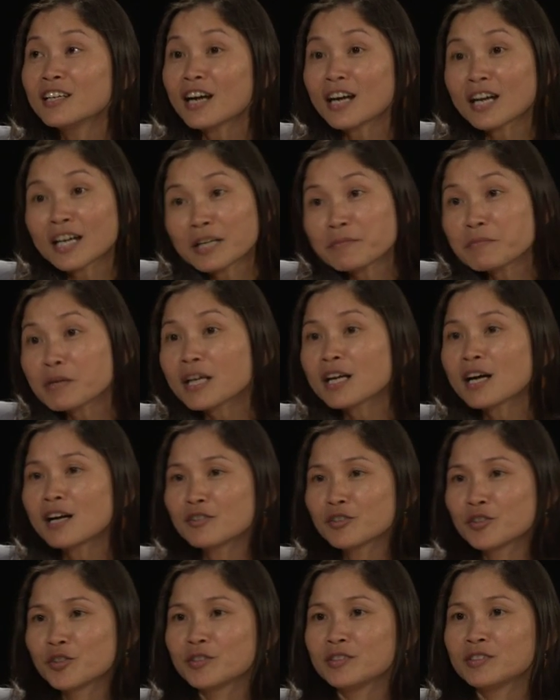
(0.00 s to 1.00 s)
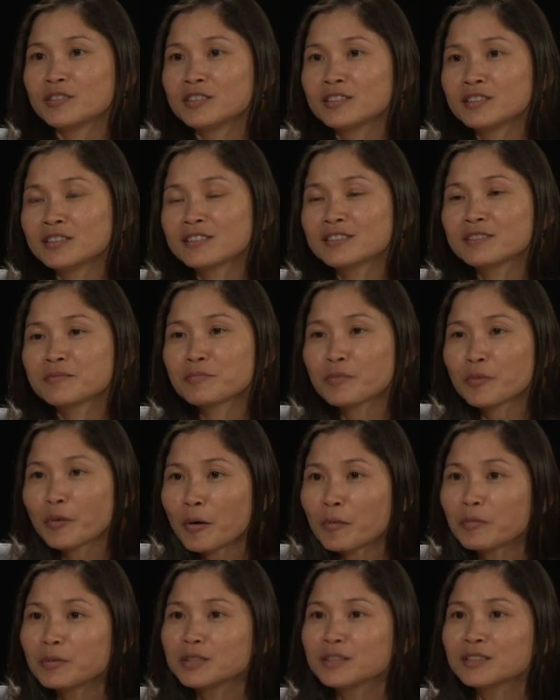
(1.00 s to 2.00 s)
academic culture is
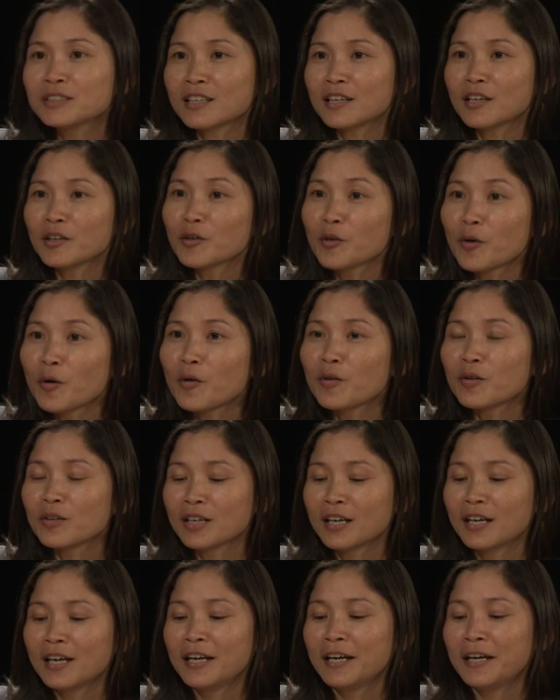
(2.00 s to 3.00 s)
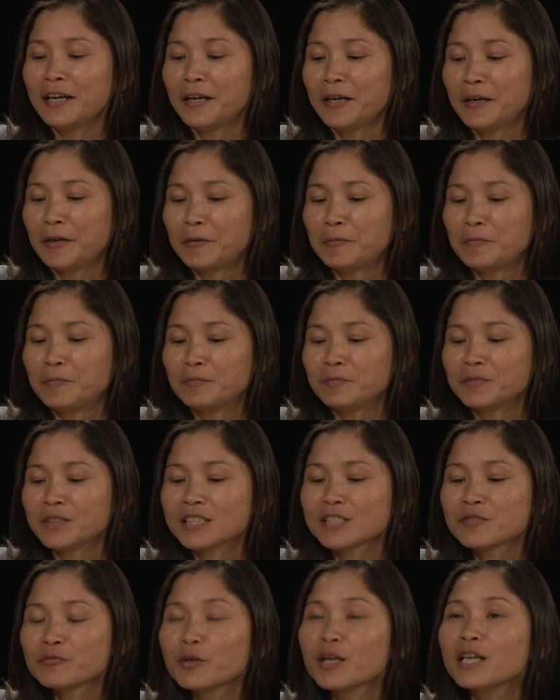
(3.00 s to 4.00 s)
probably
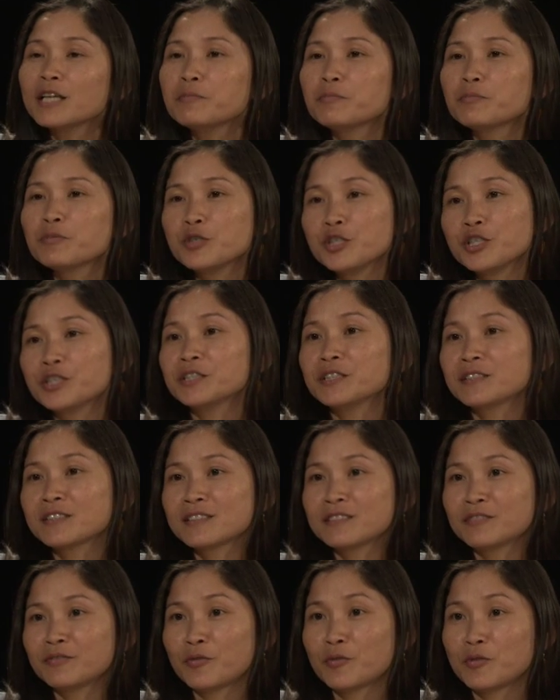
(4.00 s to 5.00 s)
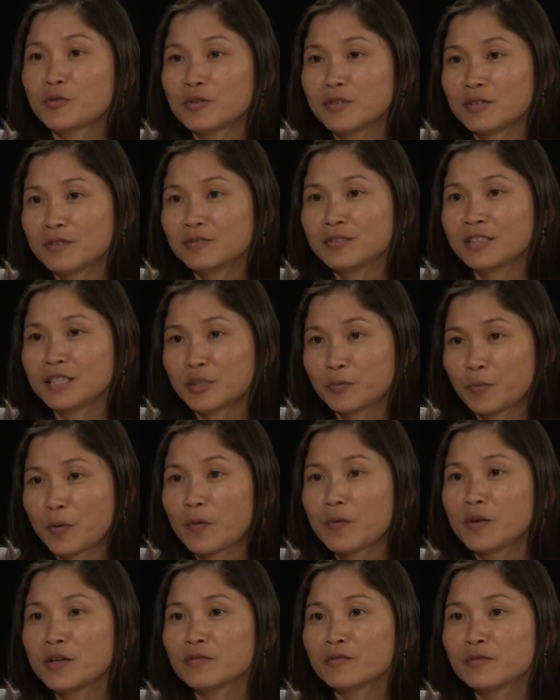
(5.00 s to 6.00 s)
it's really precious for
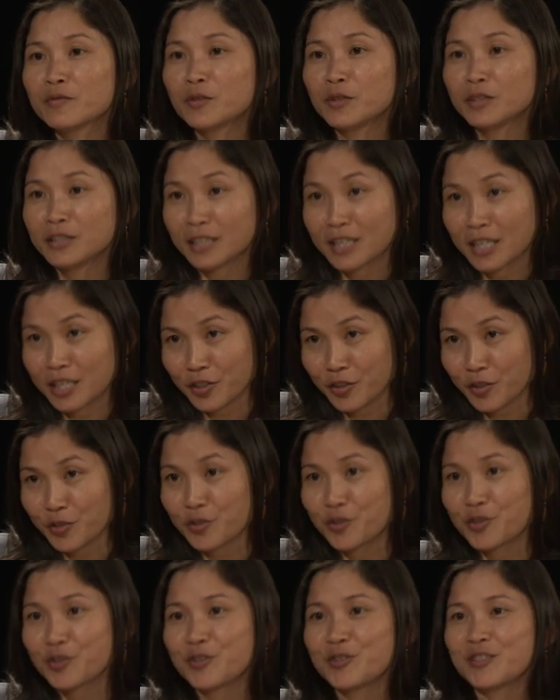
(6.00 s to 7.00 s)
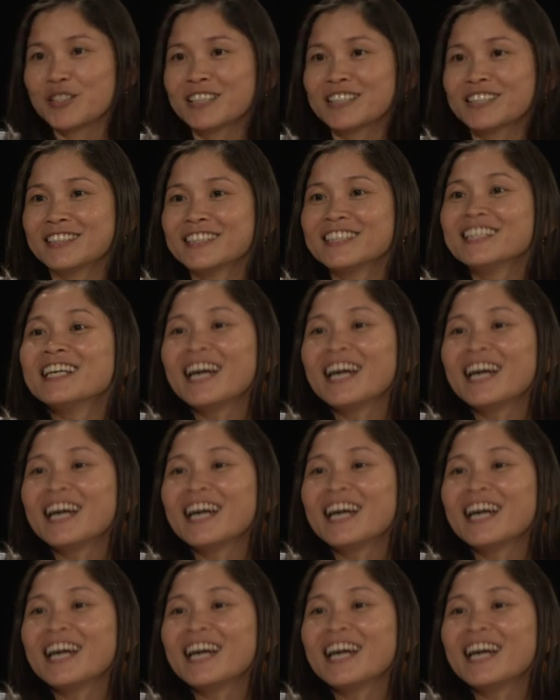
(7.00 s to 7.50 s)
experience for international students.